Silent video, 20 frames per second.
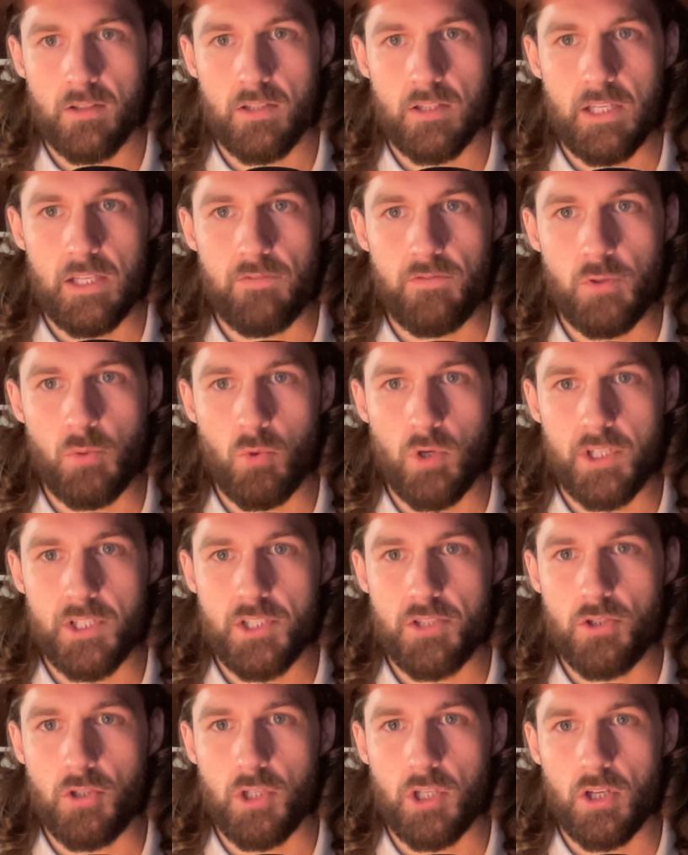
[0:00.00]
And if you want to,
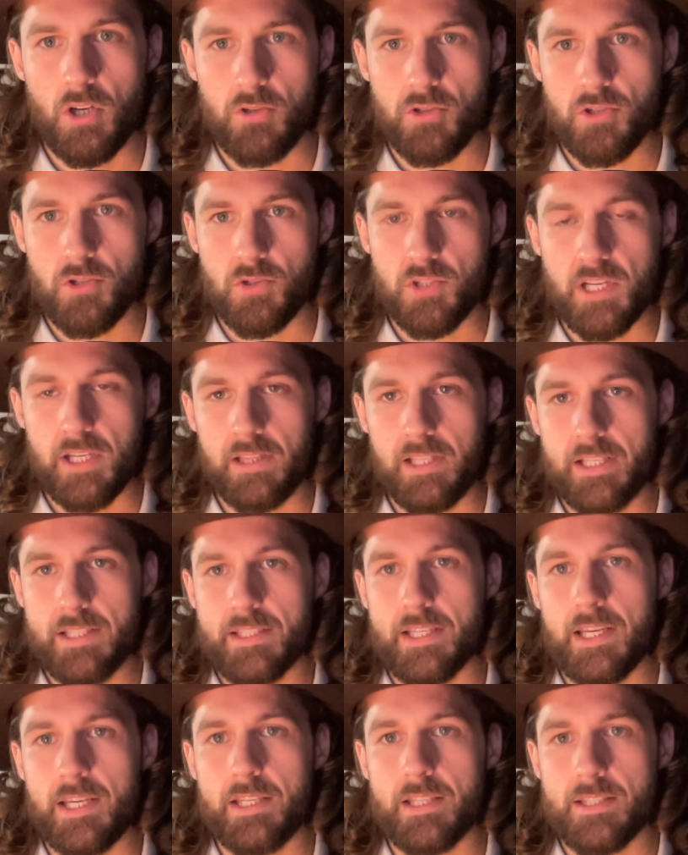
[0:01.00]
you can also say, let's
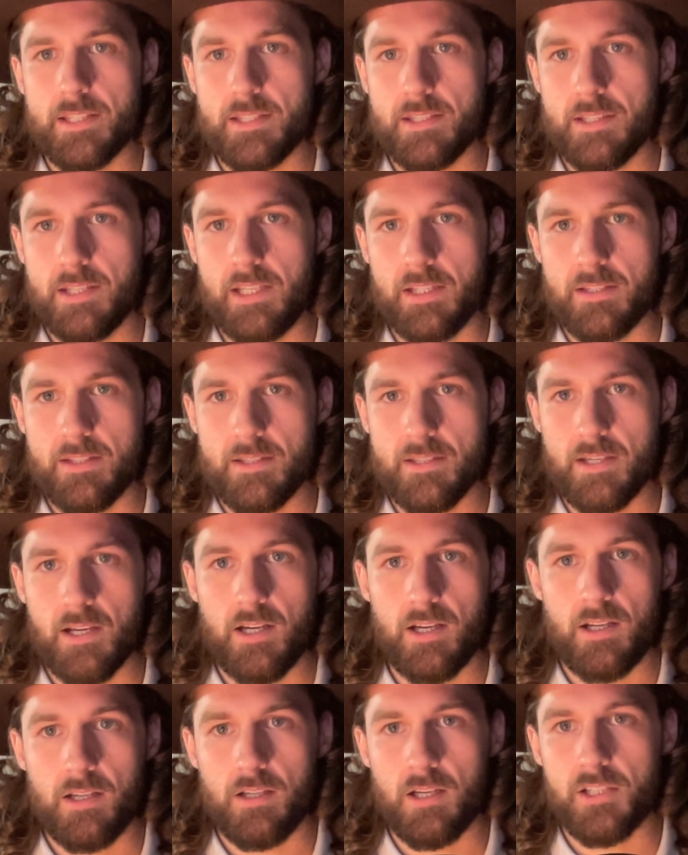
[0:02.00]
say it's
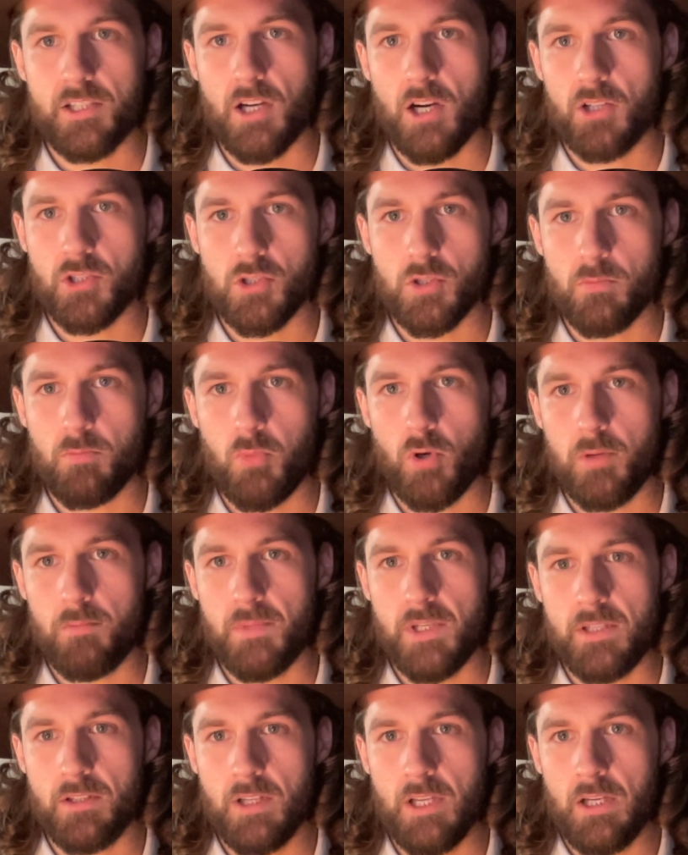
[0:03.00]
a doctor's
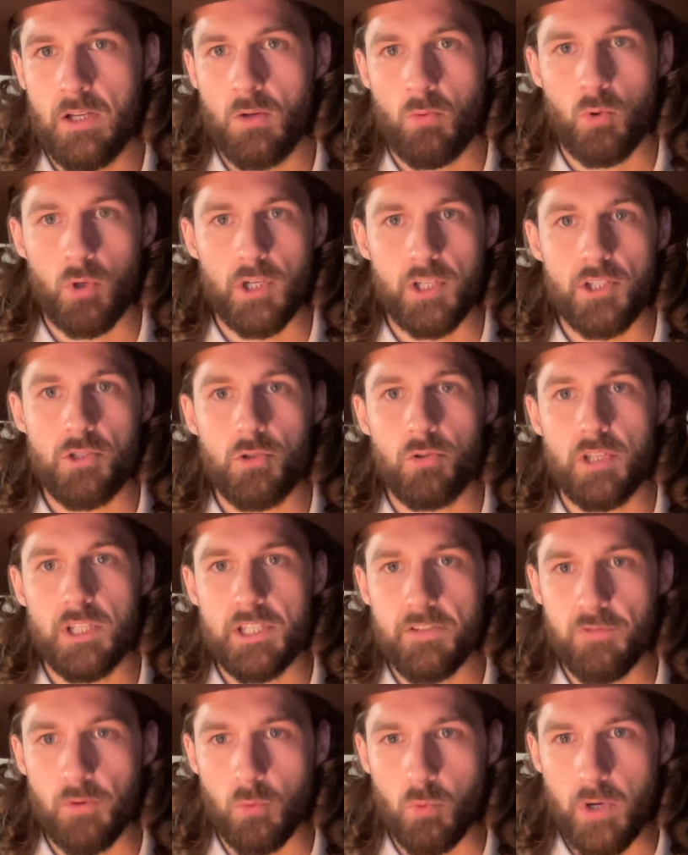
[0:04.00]
appointment. We're going to do it a
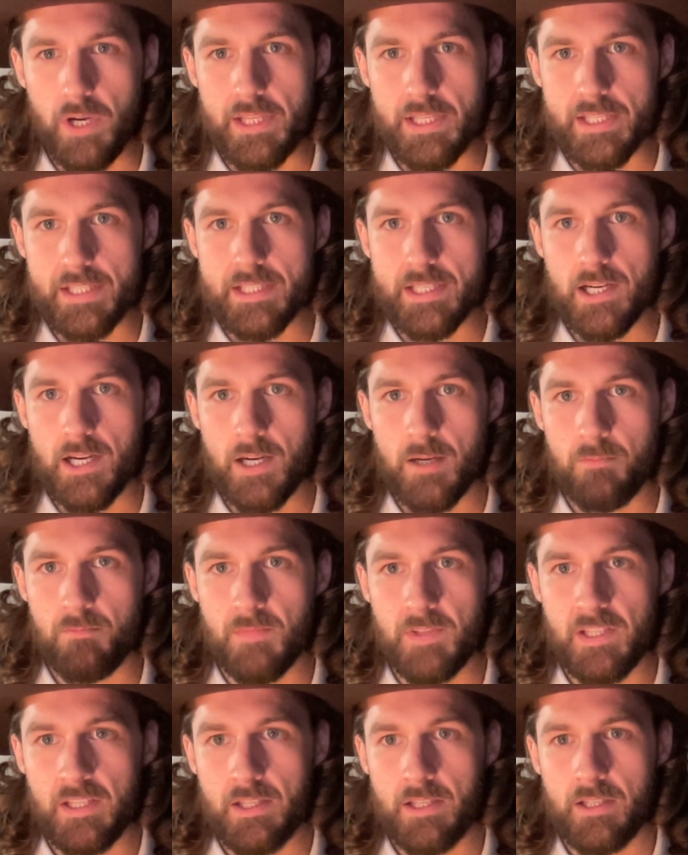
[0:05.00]
different way this time.
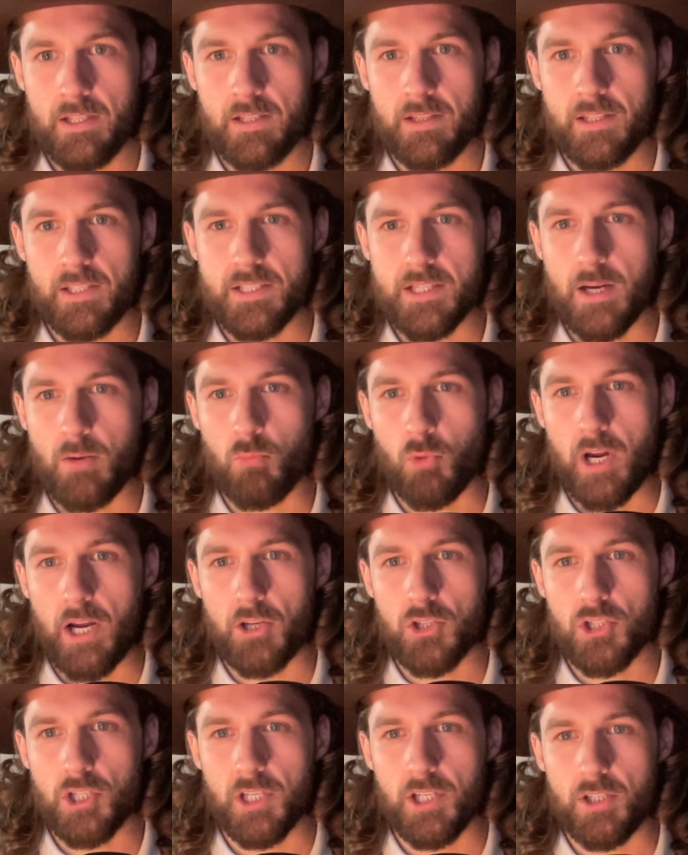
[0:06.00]
This time we're
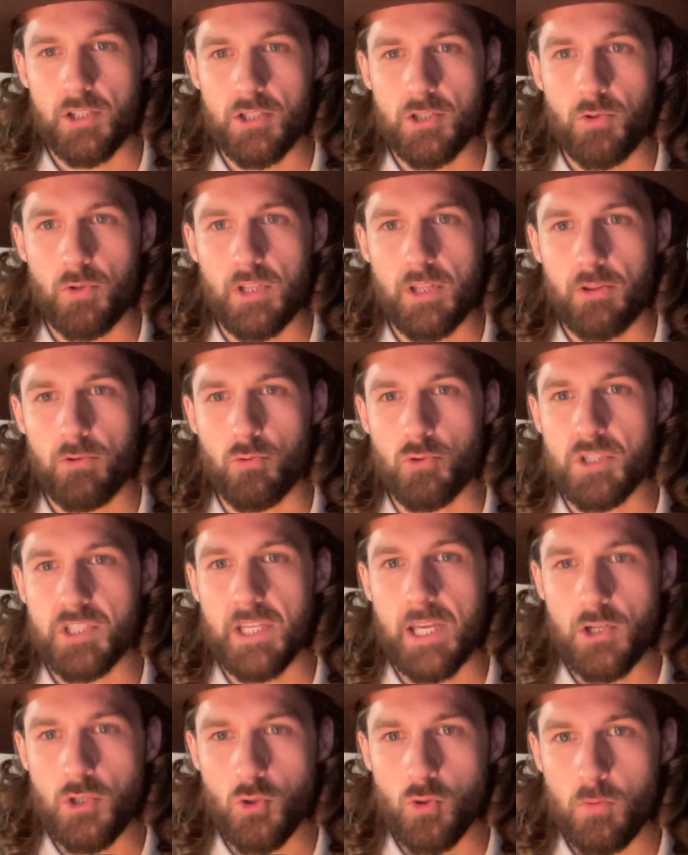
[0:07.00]
actually going to do it through
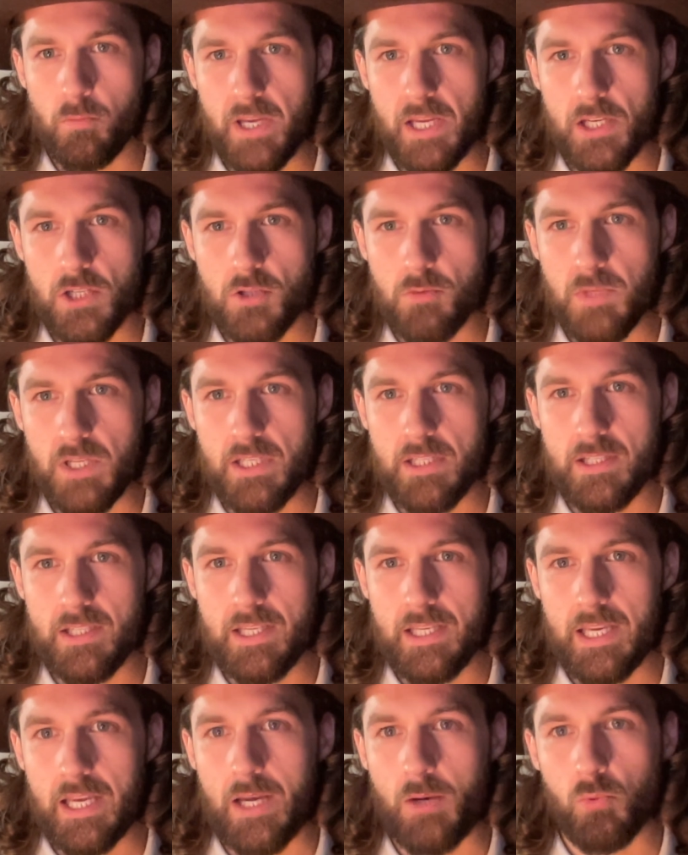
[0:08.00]
schedule management,
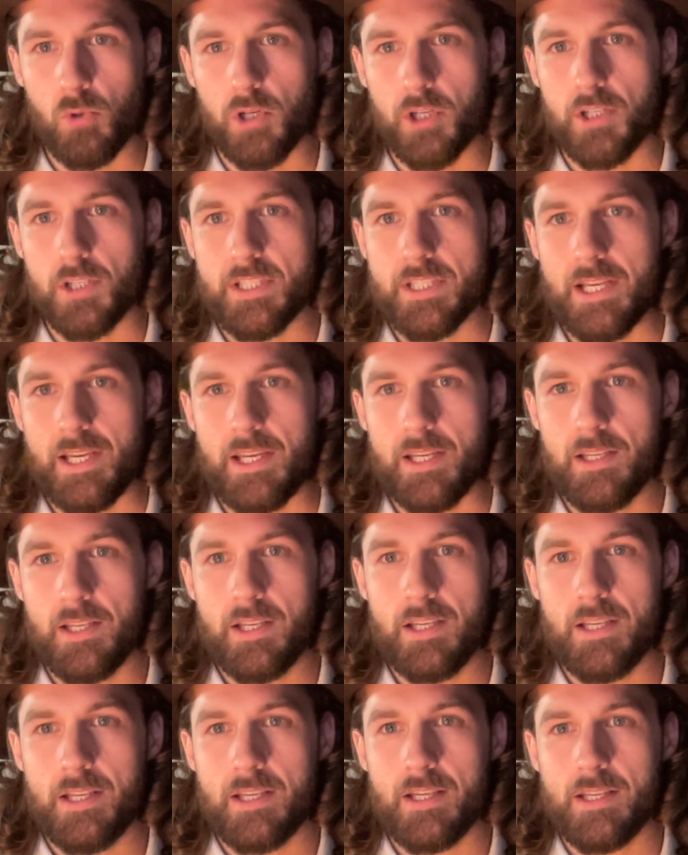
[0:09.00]
and we're going to say
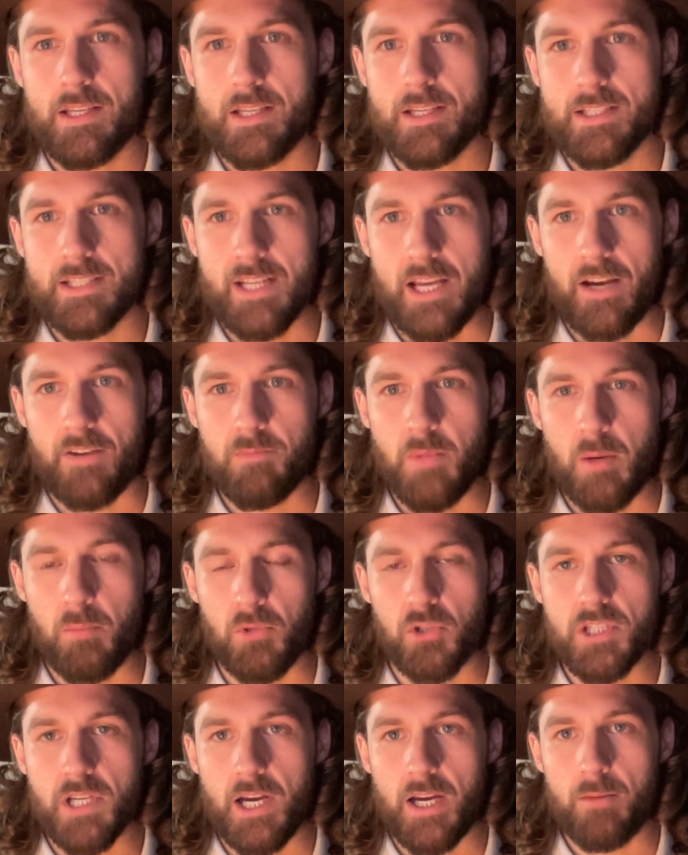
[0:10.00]
staff member
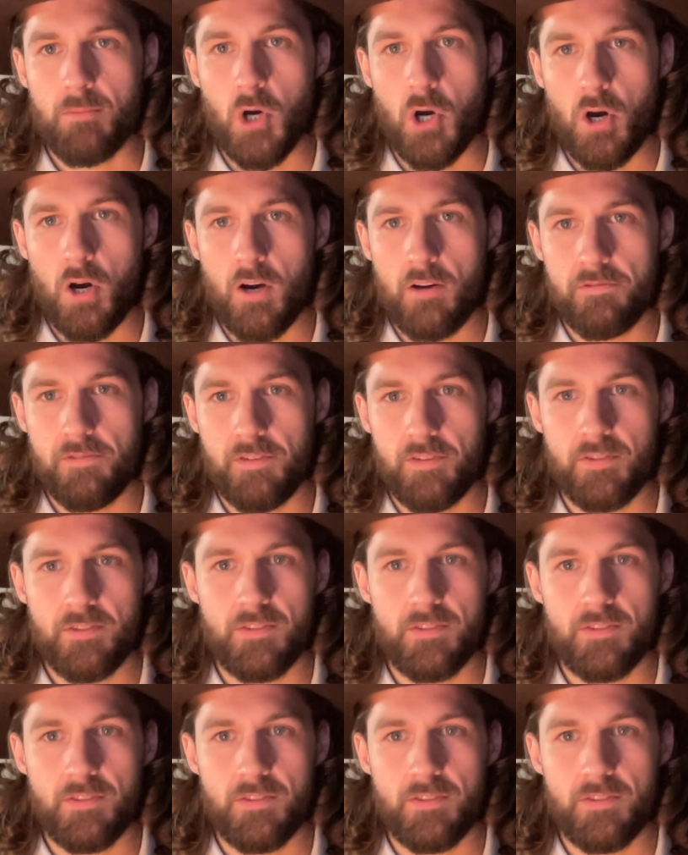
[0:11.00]
time off,